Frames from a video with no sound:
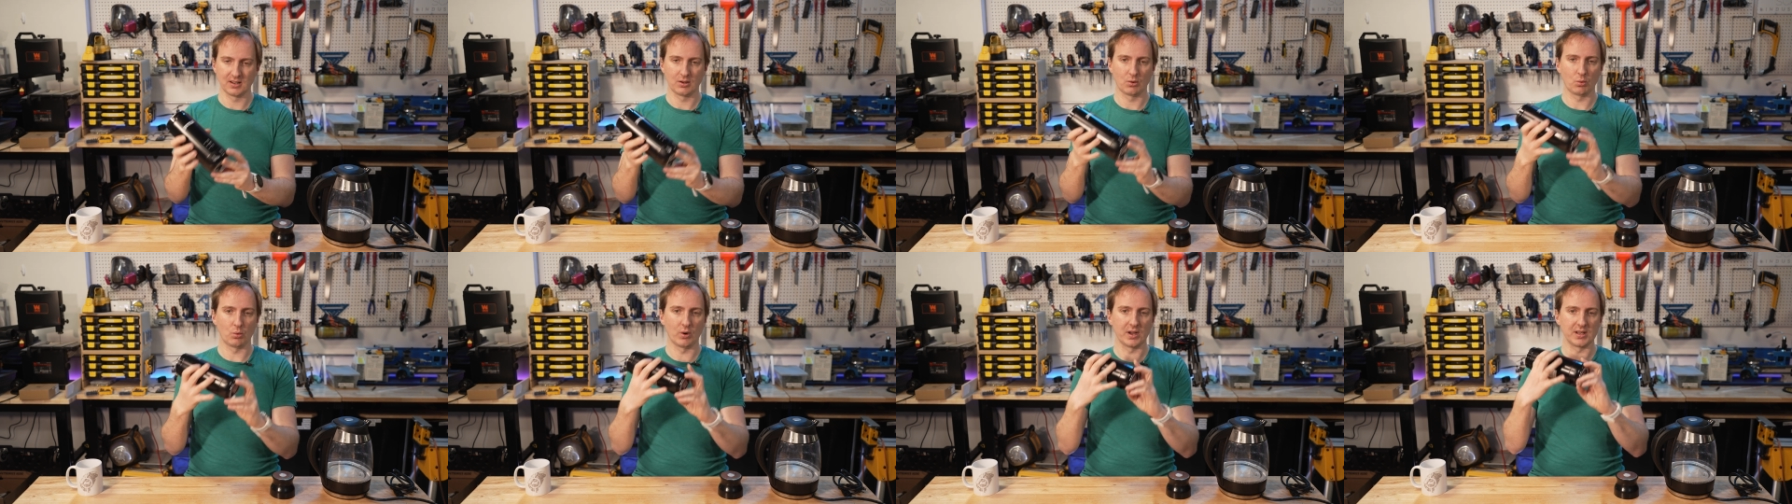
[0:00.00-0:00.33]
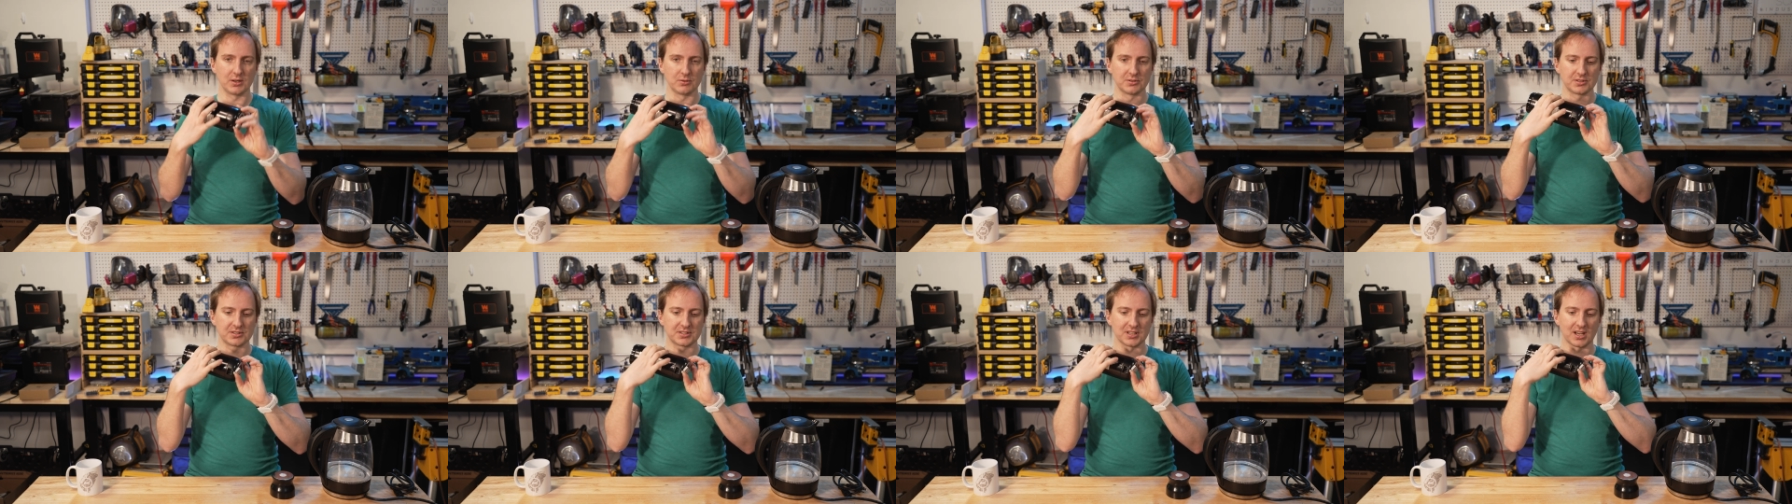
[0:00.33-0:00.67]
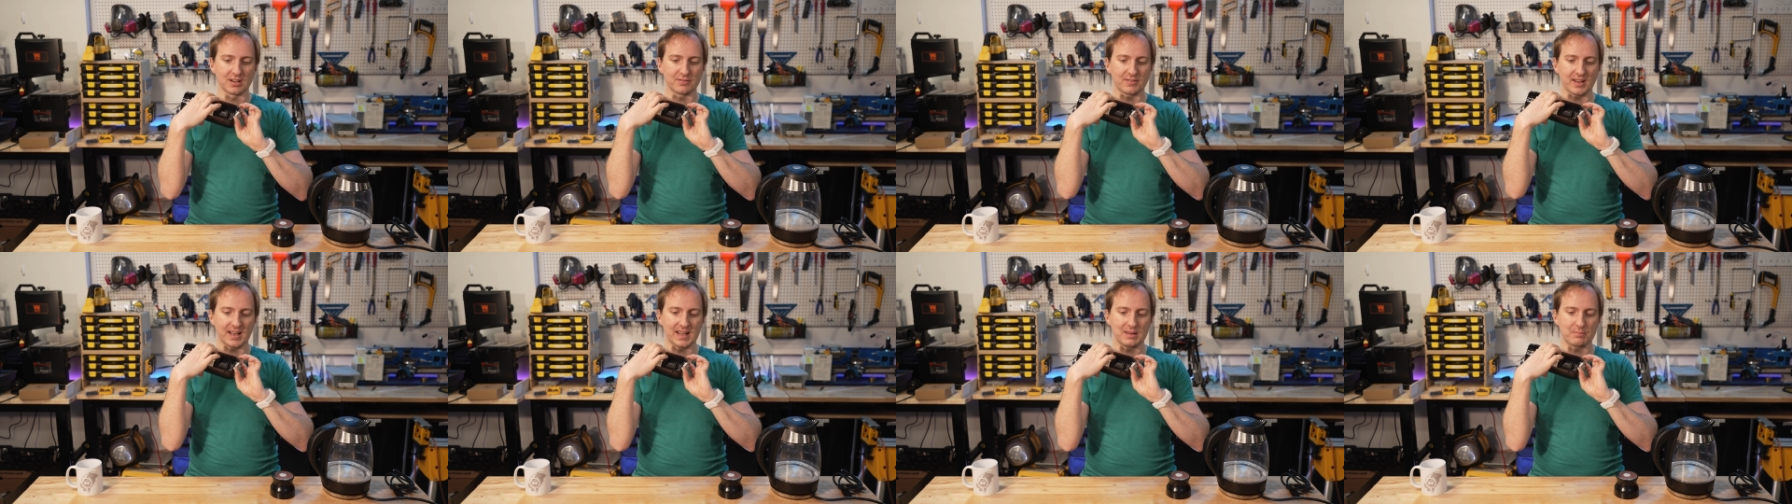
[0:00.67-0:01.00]
where you
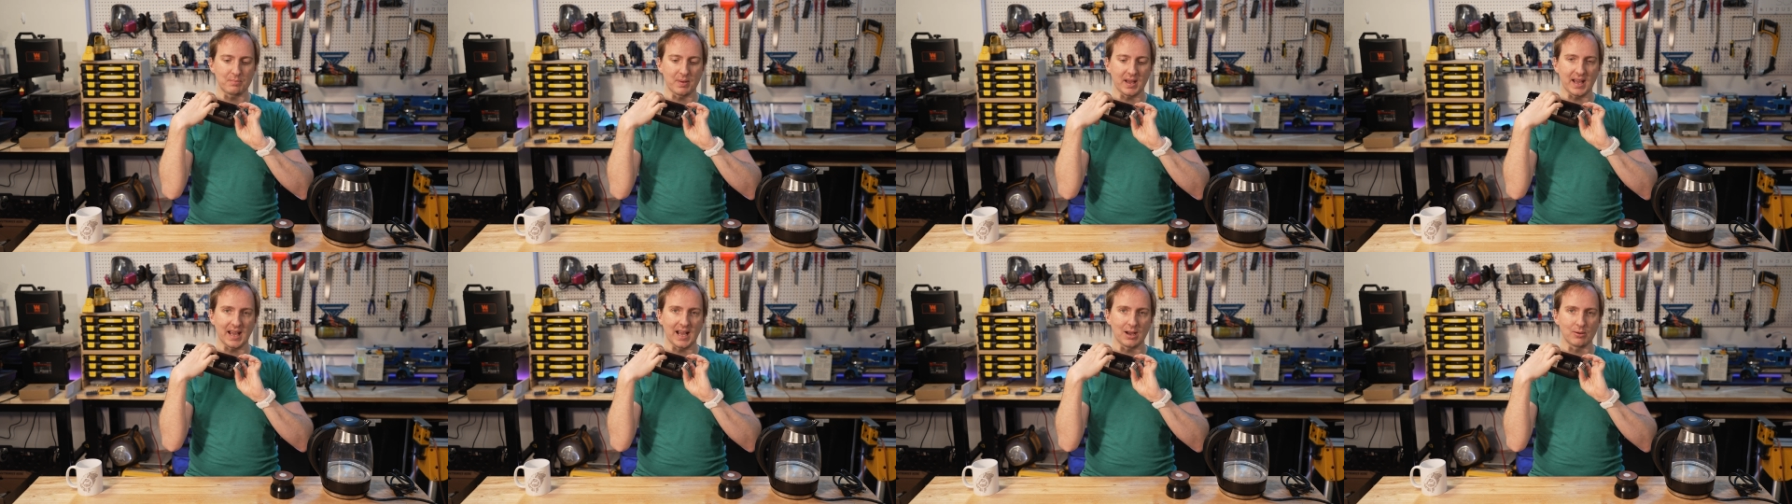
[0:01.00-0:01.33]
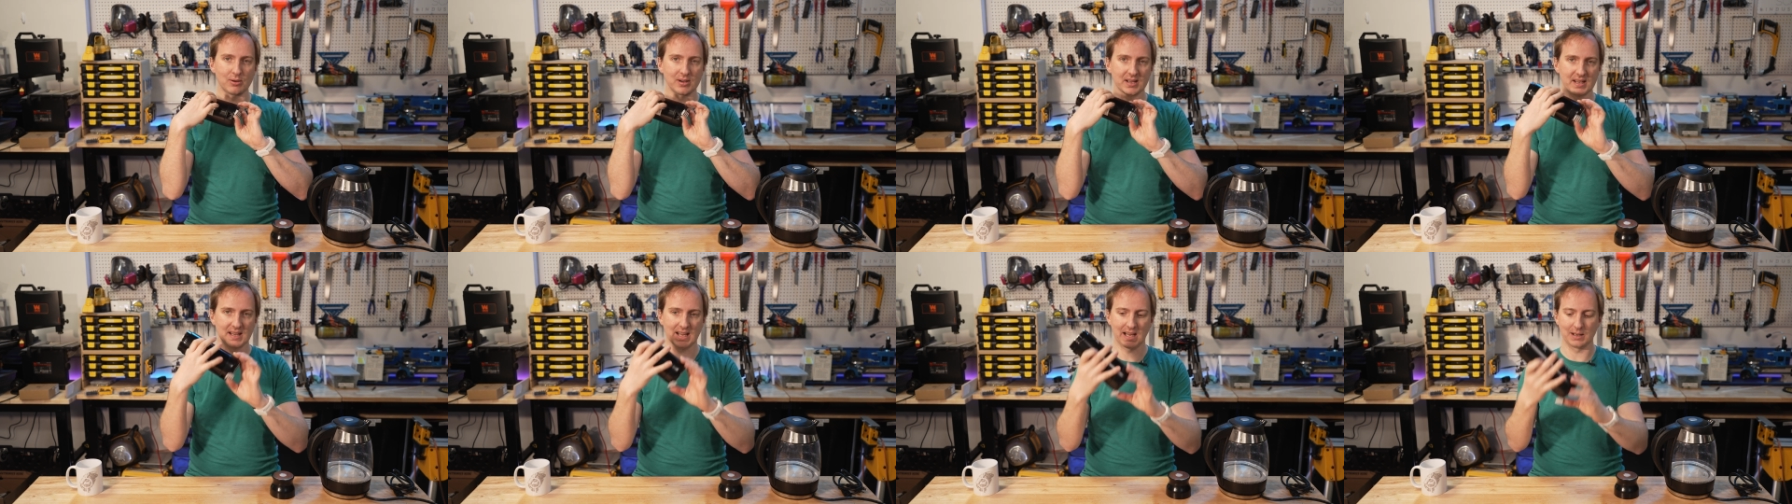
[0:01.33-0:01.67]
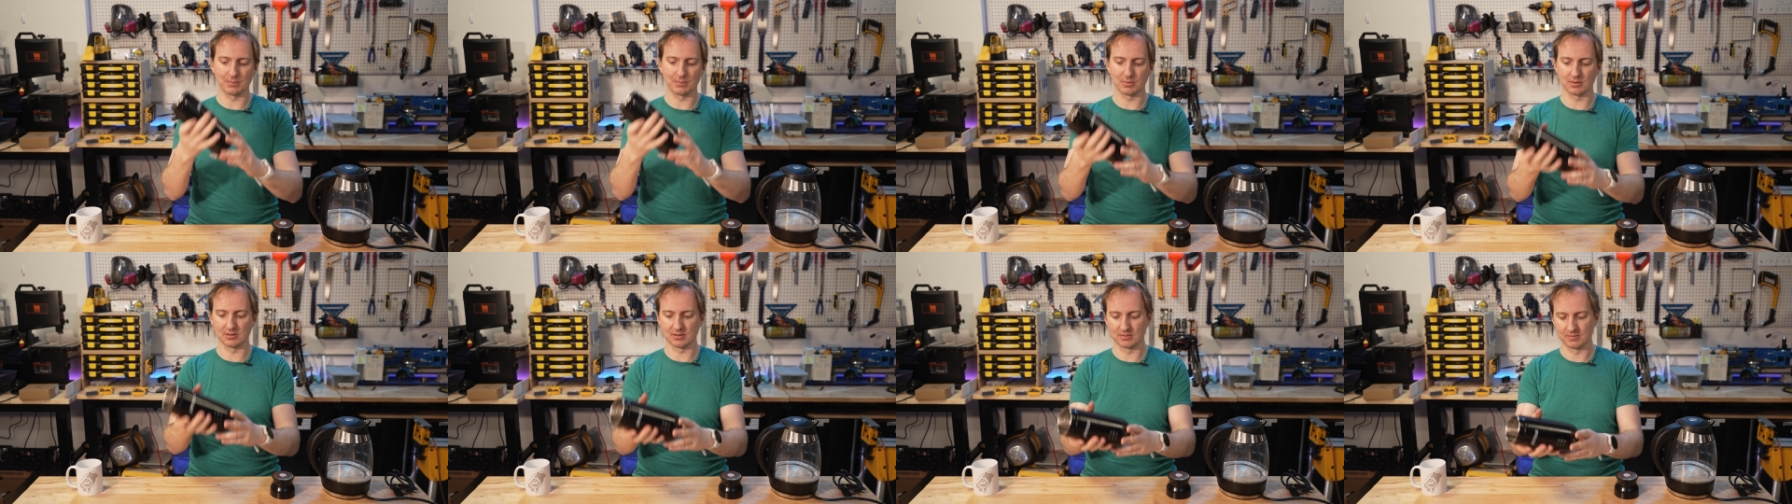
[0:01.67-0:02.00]
stuff a power
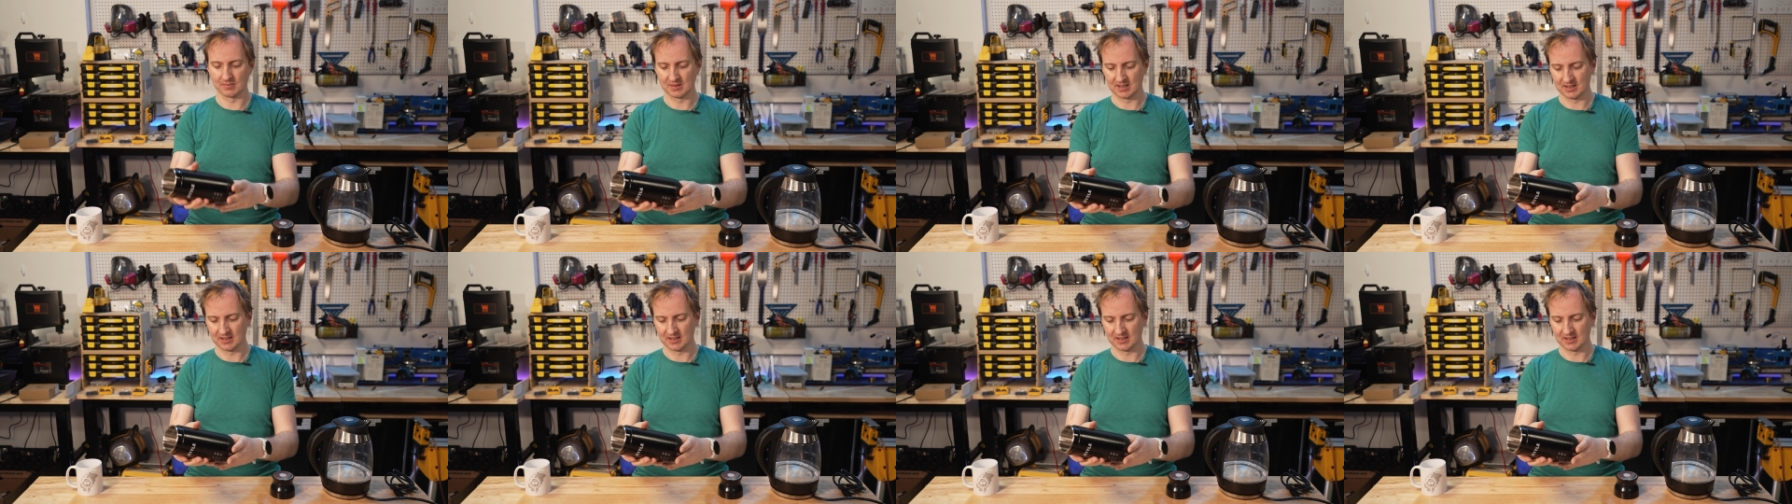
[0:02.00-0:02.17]
cable.